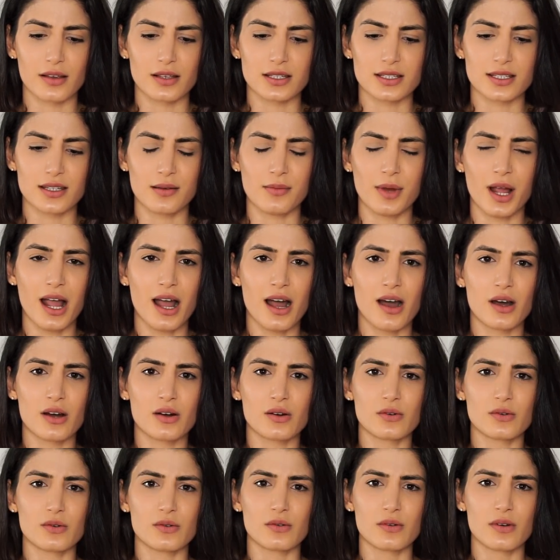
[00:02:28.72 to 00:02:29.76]

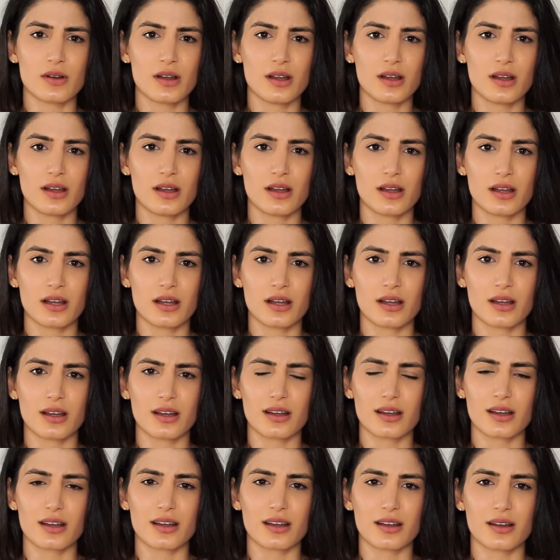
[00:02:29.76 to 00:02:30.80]
Somehow
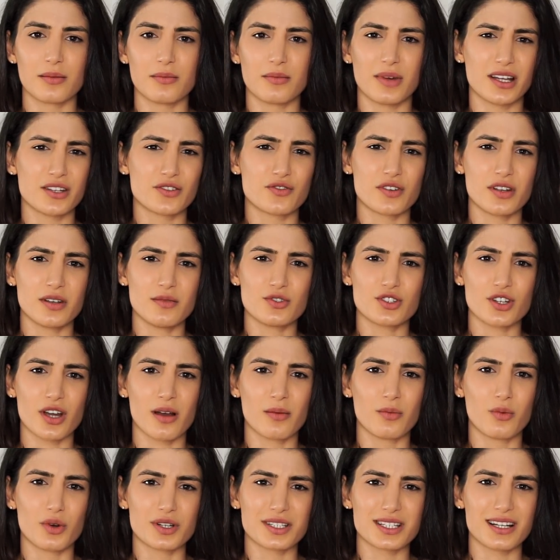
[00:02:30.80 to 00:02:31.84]
my dream
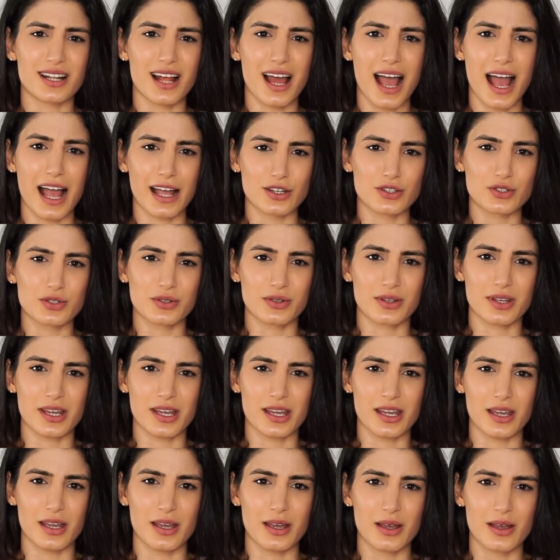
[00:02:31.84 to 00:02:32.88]
job wasn't
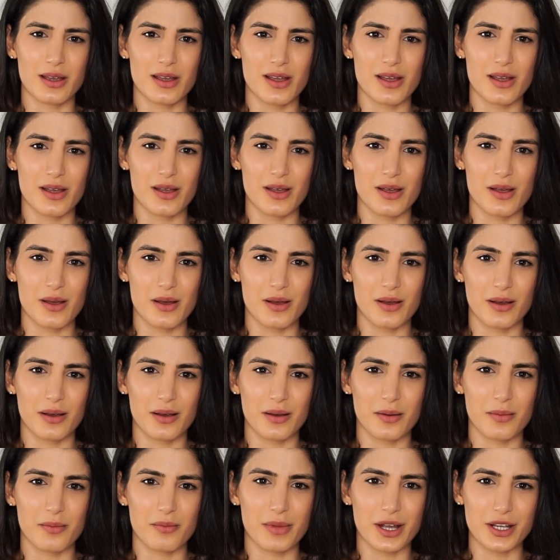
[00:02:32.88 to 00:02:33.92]
actually
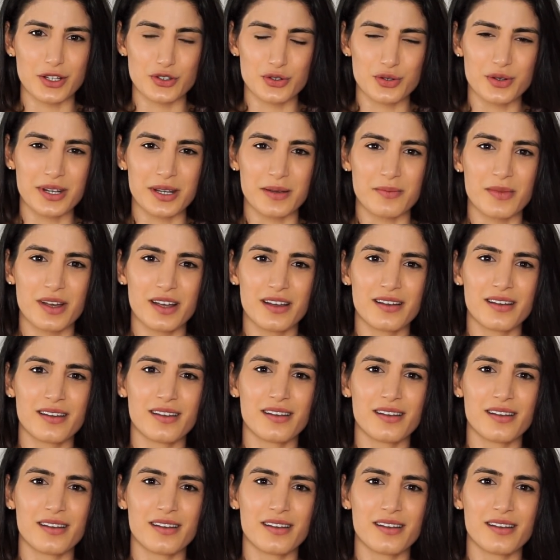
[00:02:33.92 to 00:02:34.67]
my dream.